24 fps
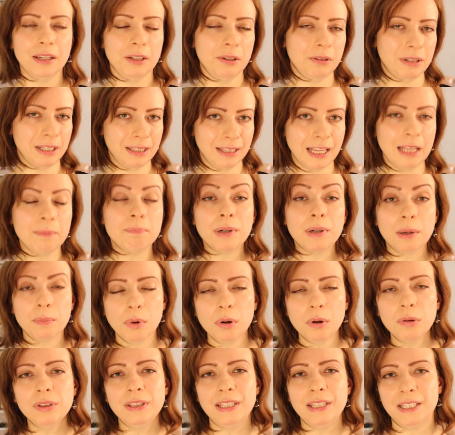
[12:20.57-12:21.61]
You can then
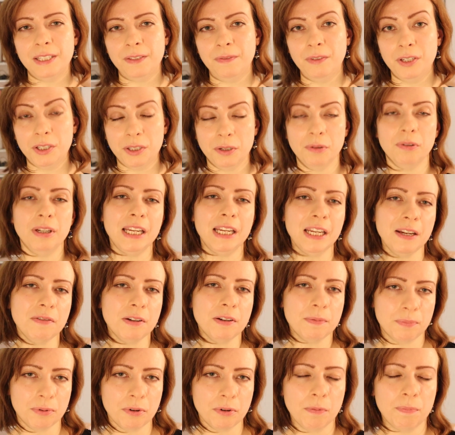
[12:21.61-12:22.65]
promote this video, if
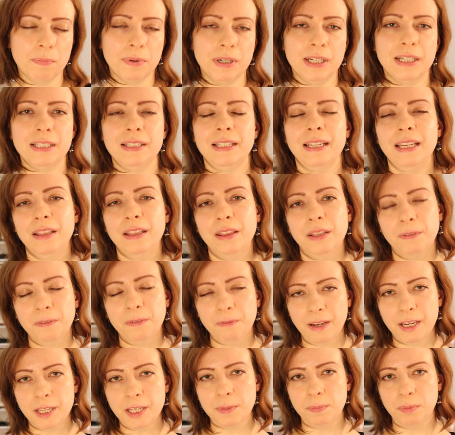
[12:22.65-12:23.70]
appropriate, in the
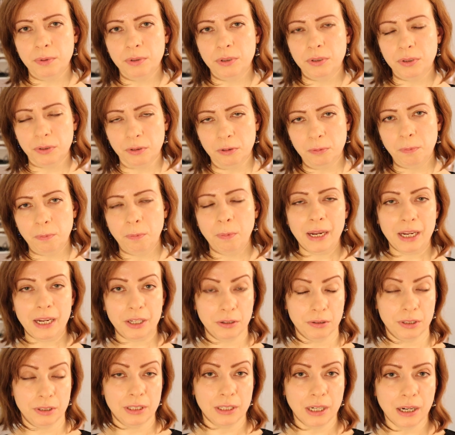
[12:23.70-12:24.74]
Facebook group where
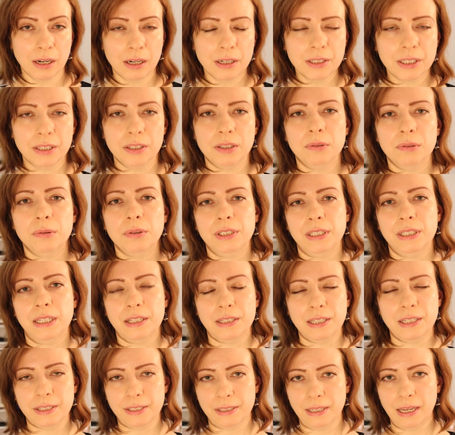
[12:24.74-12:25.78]
your target
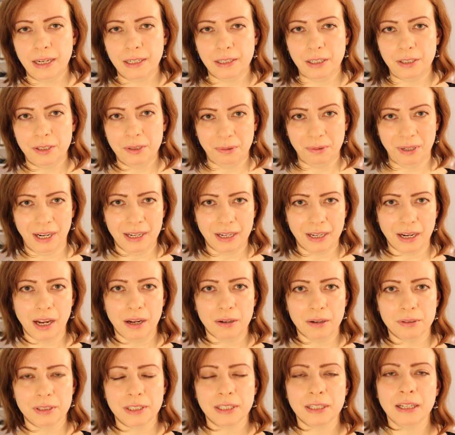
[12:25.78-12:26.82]
audience is likely to hang
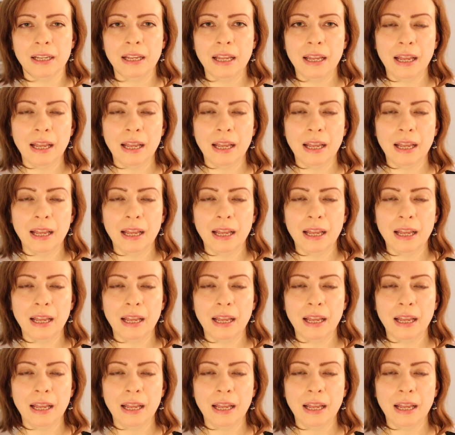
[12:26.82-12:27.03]
out.